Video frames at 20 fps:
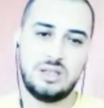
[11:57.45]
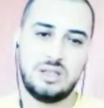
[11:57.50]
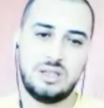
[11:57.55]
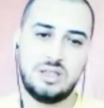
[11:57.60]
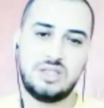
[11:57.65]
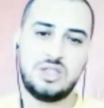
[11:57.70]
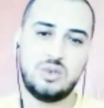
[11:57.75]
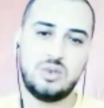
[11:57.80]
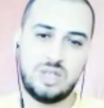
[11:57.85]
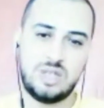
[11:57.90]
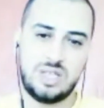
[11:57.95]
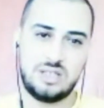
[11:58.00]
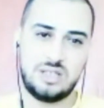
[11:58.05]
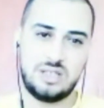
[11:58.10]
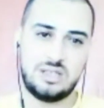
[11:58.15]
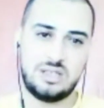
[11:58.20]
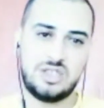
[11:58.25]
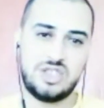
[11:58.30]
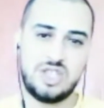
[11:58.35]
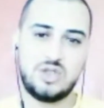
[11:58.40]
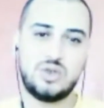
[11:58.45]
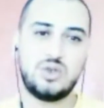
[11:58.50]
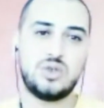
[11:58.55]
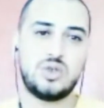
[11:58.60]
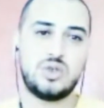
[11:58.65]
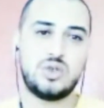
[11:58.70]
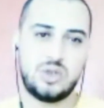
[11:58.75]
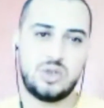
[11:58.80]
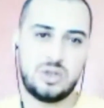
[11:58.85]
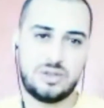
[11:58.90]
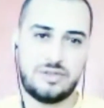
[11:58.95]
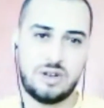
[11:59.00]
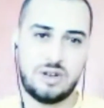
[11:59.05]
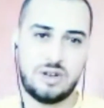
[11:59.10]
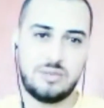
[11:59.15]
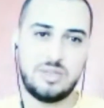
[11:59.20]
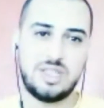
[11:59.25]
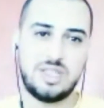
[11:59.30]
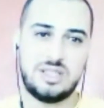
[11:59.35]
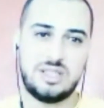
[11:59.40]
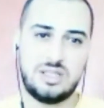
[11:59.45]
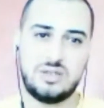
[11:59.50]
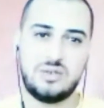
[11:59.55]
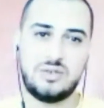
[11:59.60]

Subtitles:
you will get the chance to choose from at the end of your